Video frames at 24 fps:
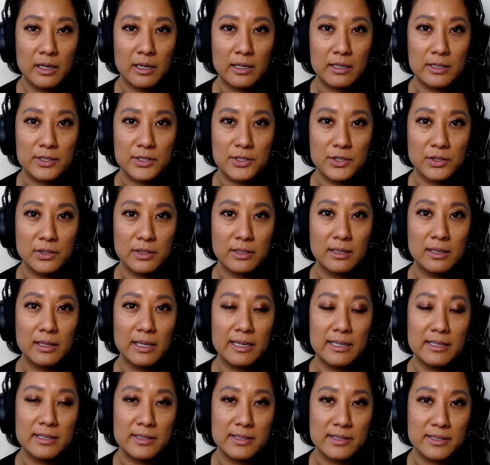a certain
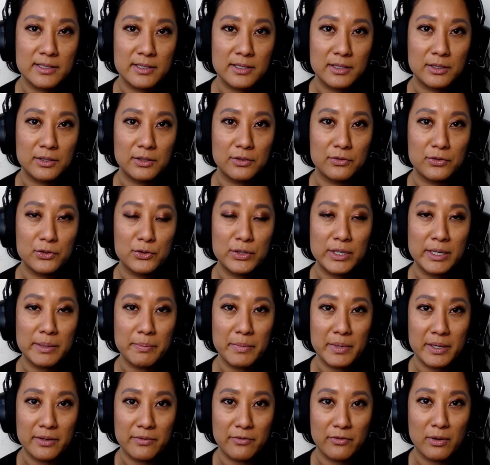lens of
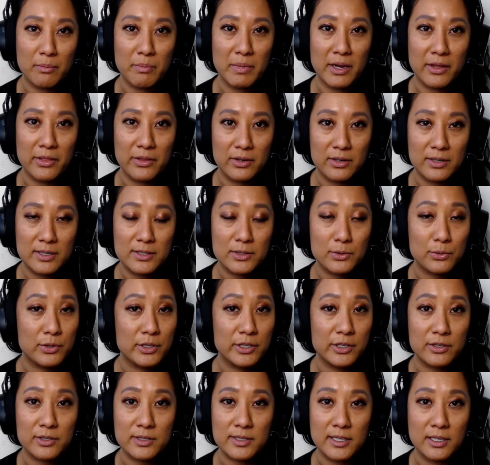treatment from others or
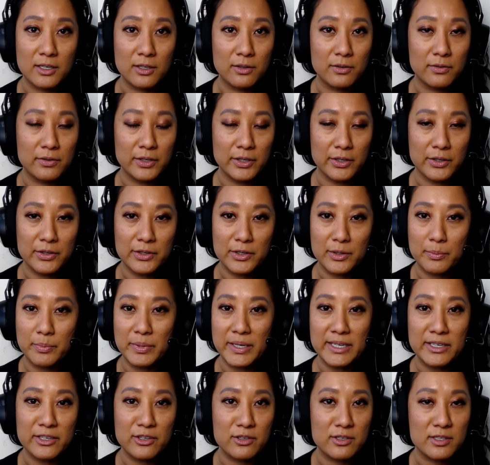yourself. You know, you're
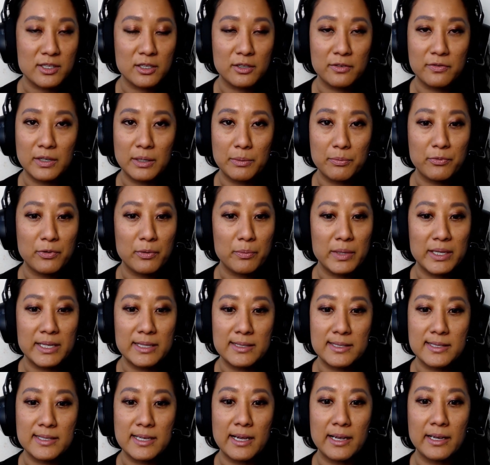beating yourself up from the
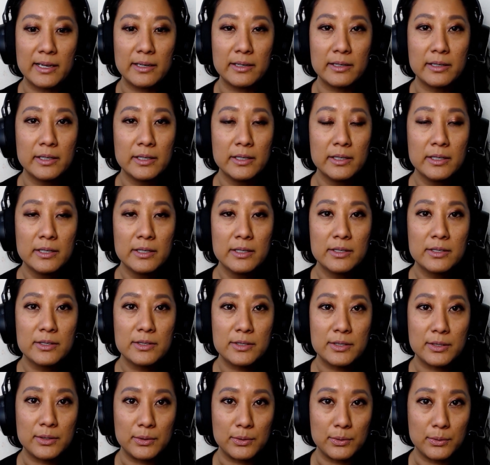inside.
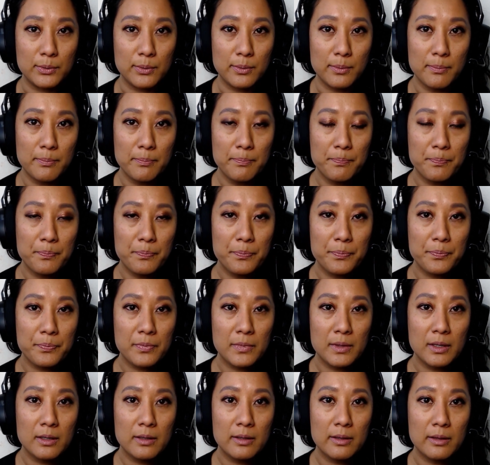So
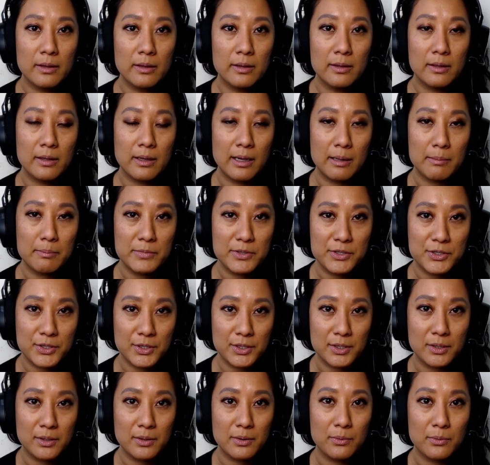I'm
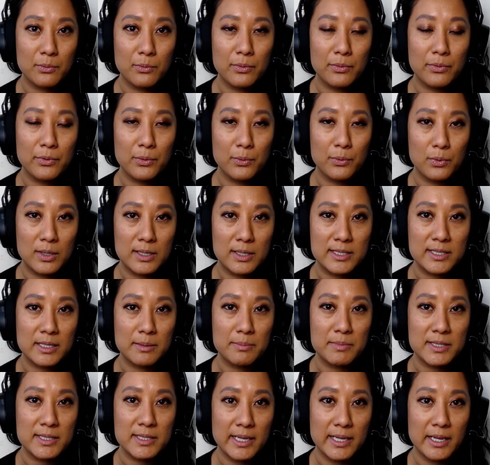sure the words that
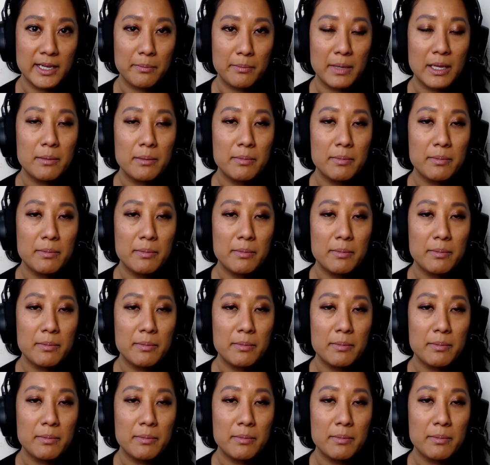I'm saying may